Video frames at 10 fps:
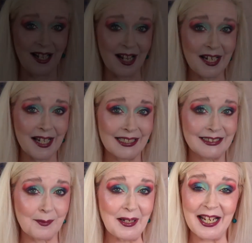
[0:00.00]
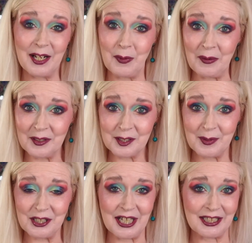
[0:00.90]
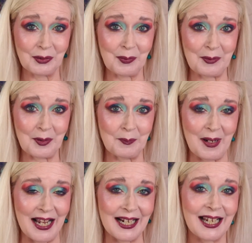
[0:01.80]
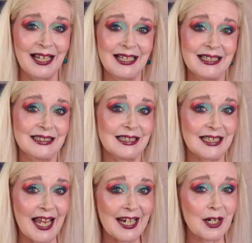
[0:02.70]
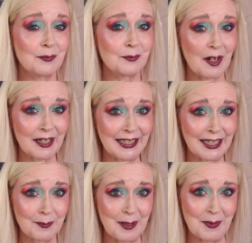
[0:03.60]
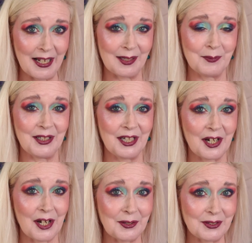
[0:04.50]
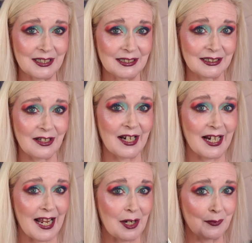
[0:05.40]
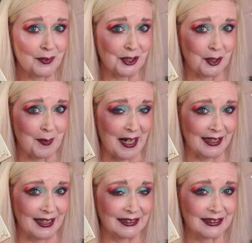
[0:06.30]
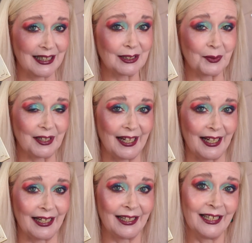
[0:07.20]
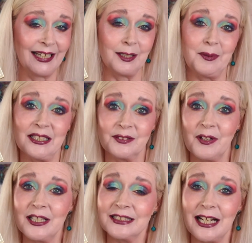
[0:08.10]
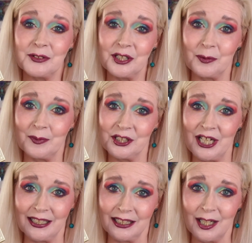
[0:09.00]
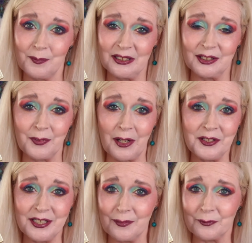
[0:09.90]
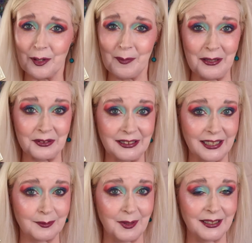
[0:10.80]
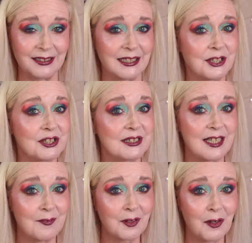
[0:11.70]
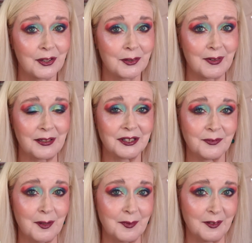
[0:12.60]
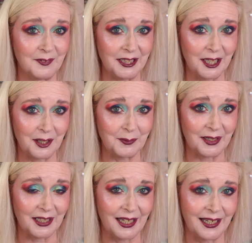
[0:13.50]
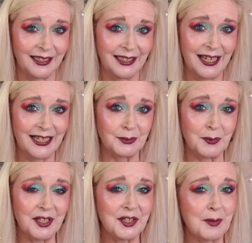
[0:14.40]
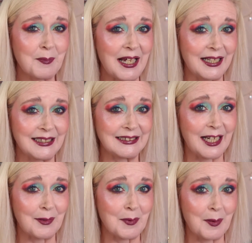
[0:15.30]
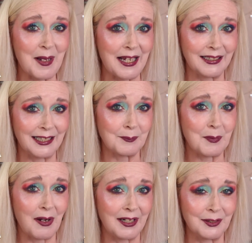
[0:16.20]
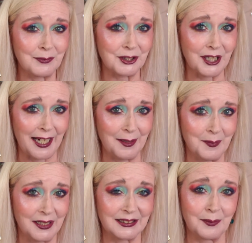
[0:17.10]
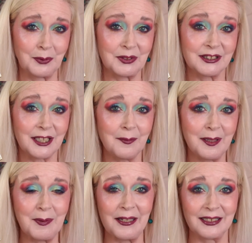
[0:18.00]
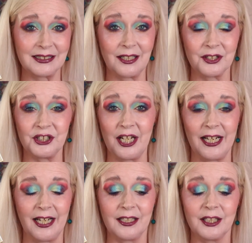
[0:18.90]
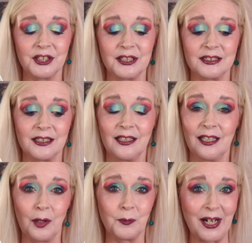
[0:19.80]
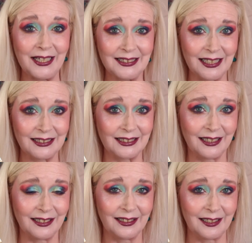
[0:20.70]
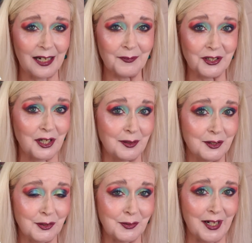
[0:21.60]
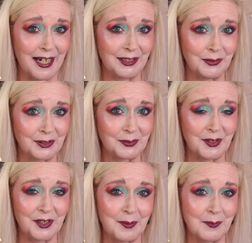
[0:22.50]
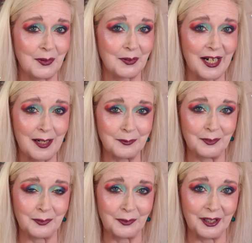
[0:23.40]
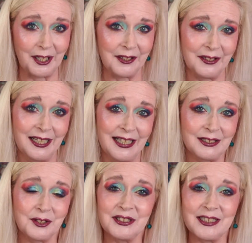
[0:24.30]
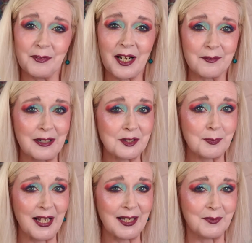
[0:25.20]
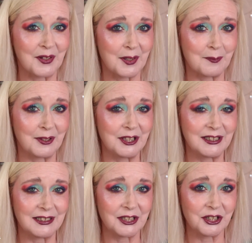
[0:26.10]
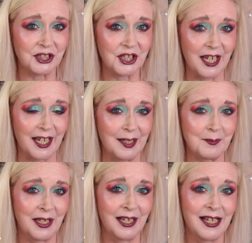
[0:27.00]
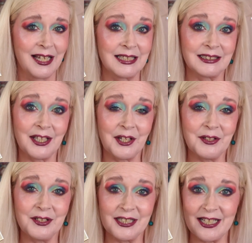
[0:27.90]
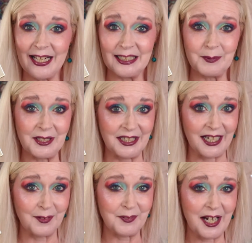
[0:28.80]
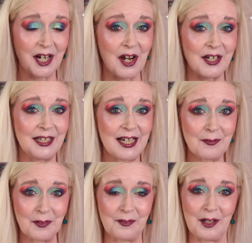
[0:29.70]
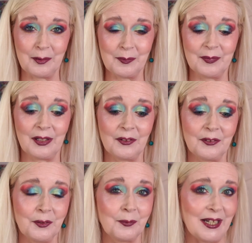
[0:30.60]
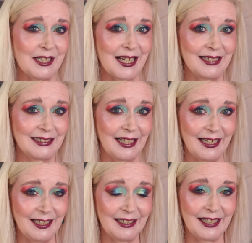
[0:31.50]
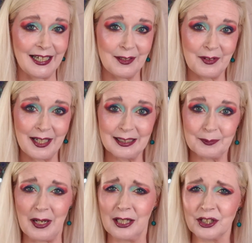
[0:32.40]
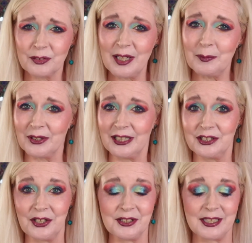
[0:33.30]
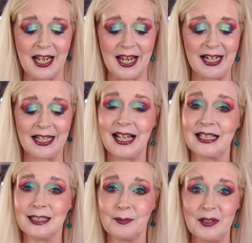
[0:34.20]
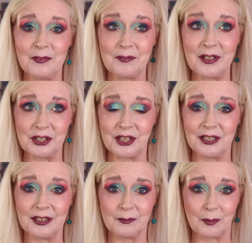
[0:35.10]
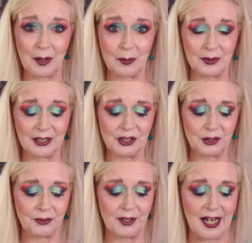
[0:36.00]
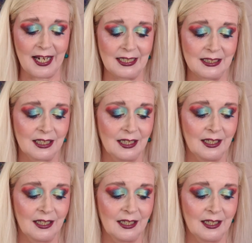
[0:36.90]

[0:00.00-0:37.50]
Hi guys, Debbie here. Welcome to my channel or welcome back. Today I'm finally going to be playing with the ODEN'S Alva 2 palettes. This one here. It'll be its first outing on my channel. I must have owned it for about 6 months and just never gotten around to filming a video with it. It's one of the palettes in my palette pile of shame because I bought so many palettes last year and I'm waiting to have the time to create looks with them on camera for you. So I just never get around to playing with them, which is such a shame. So today is Monday evening. I never film on the weekdays in the evenings, but I just really wanted to today and had a bit of a vision for what I wanted to create.